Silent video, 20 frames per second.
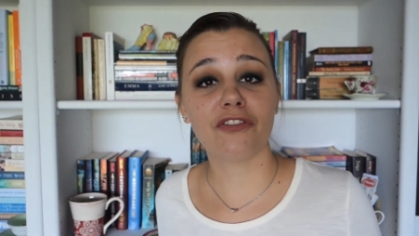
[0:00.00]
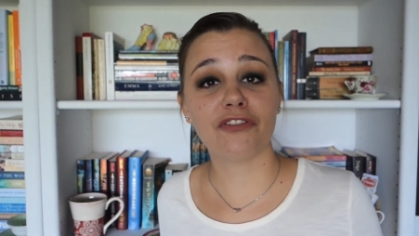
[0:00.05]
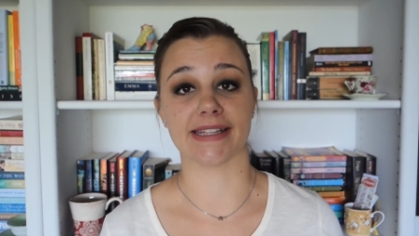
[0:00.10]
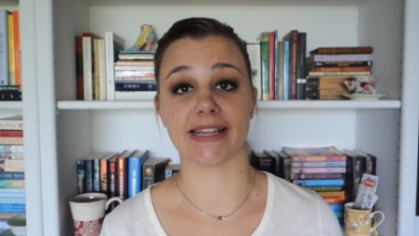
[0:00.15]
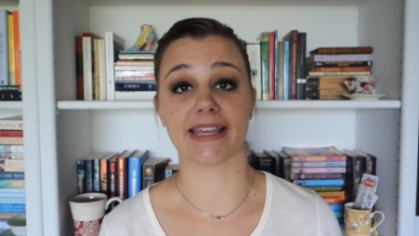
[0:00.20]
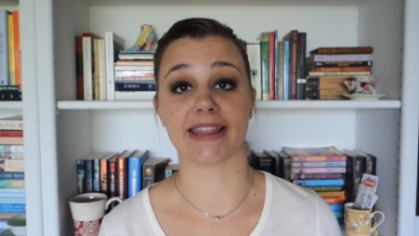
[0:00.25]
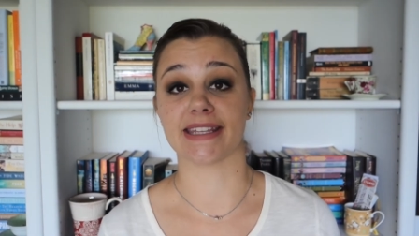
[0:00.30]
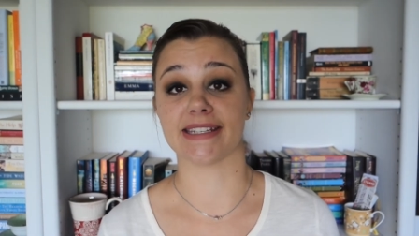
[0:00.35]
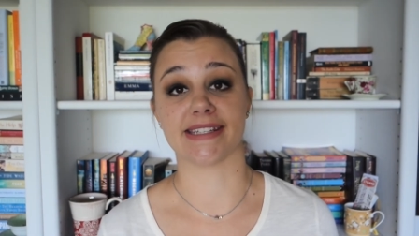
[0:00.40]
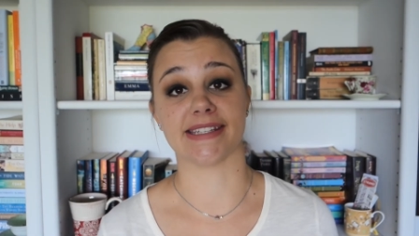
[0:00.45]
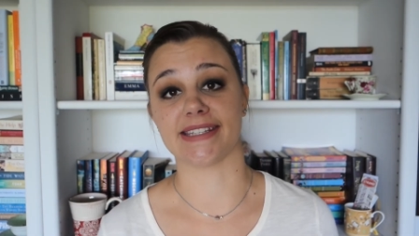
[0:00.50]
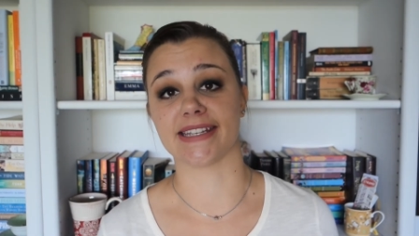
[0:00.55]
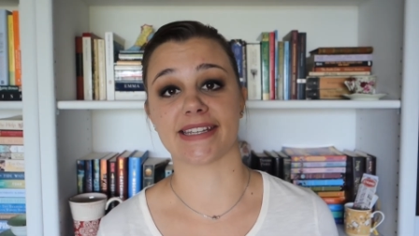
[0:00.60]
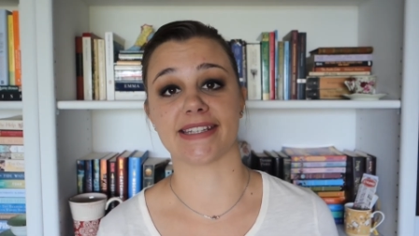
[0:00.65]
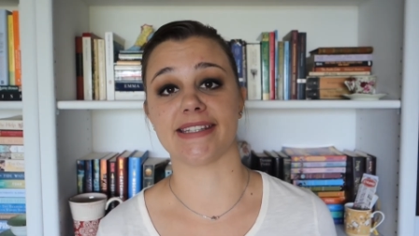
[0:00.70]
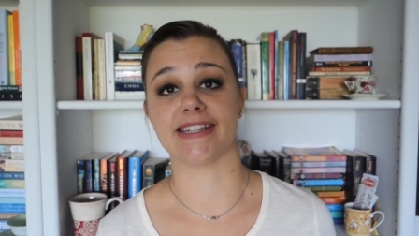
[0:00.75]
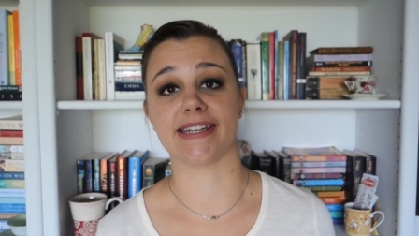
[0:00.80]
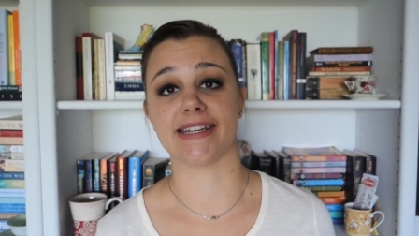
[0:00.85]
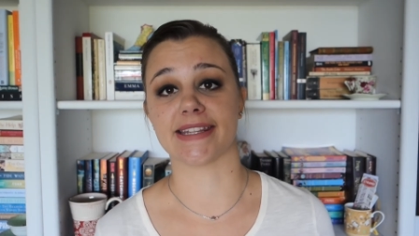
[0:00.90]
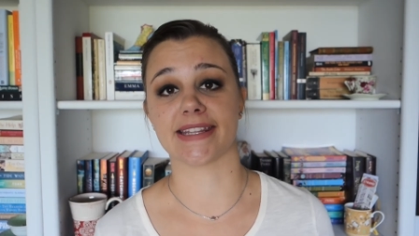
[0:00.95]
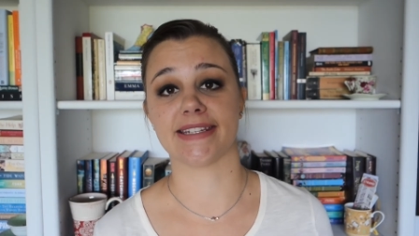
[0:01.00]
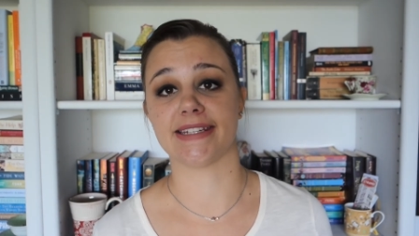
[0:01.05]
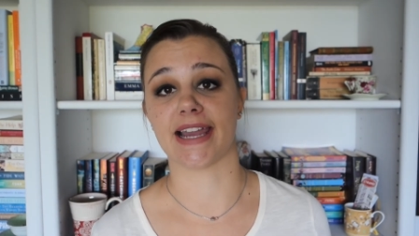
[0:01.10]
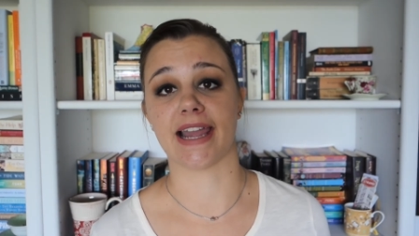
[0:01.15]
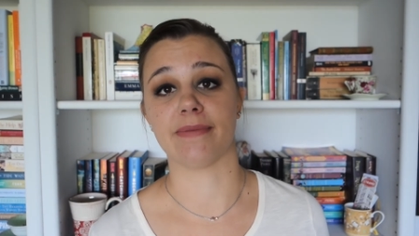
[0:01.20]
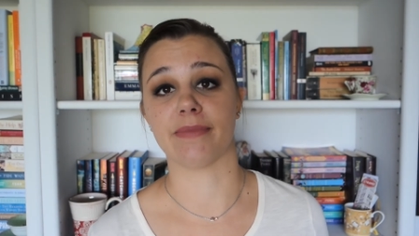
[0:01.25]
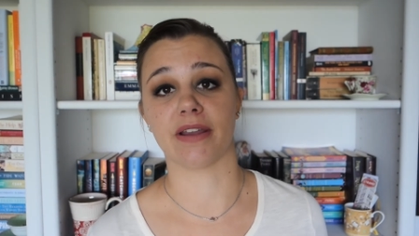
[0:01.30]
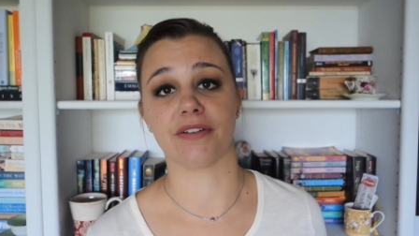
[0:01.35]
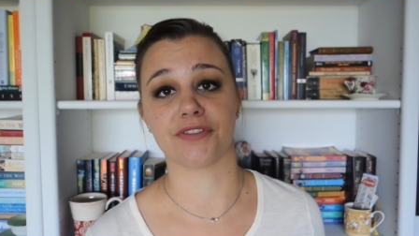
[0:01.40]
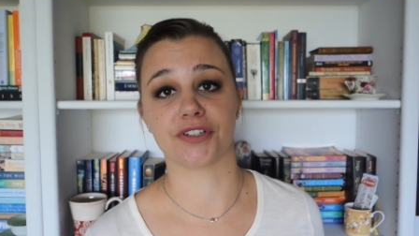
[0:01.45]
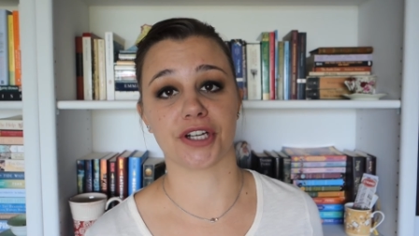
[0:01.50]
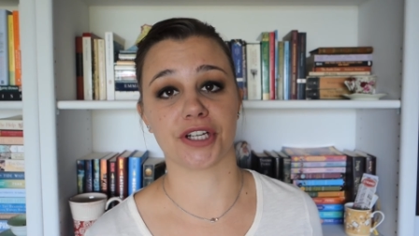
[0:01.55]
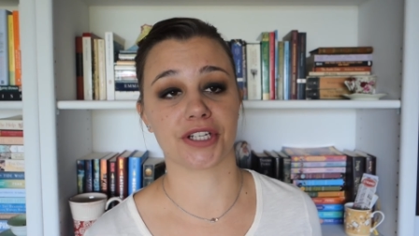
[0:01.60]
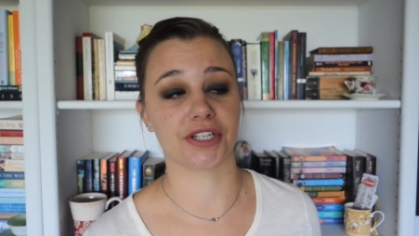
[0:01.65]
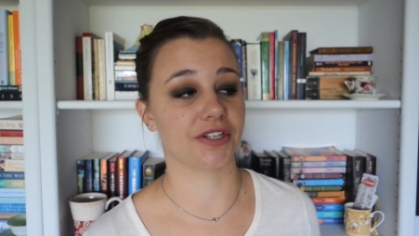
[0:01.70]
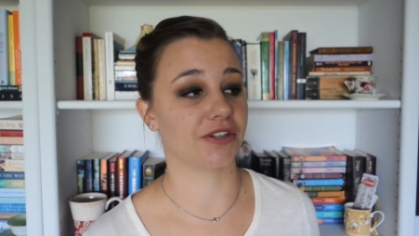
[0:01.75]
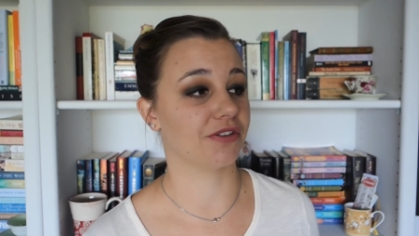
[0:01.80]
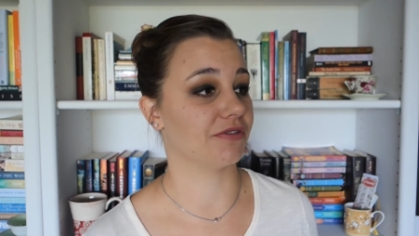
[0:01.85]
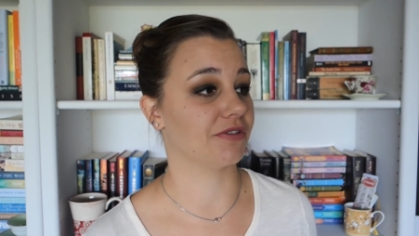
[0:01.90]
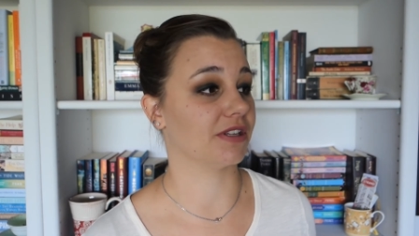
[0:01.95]
is like the 16th time I've tried
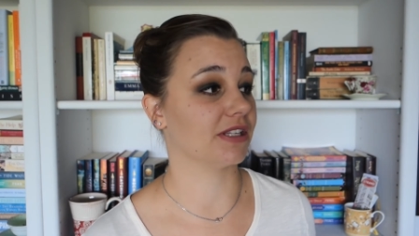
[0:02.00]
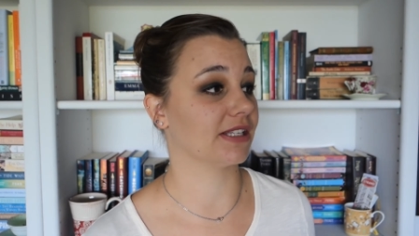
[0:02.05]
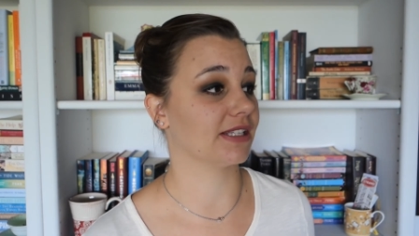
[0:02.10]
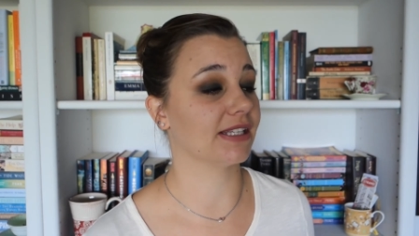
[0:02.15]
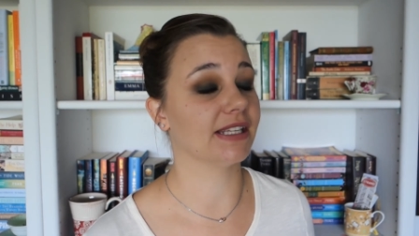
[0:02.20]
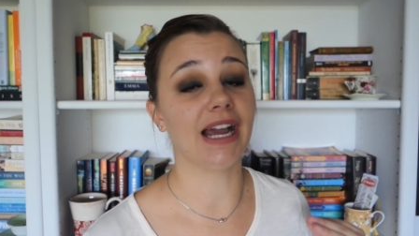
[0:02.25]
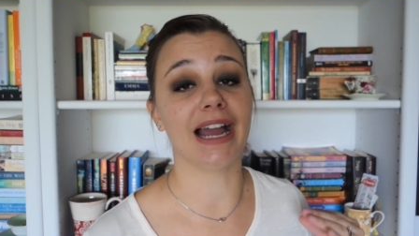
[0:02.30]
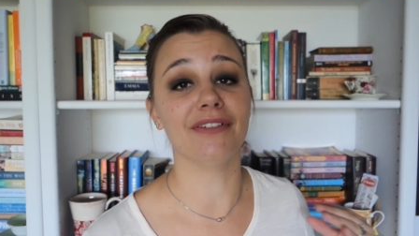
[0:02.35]
to do this.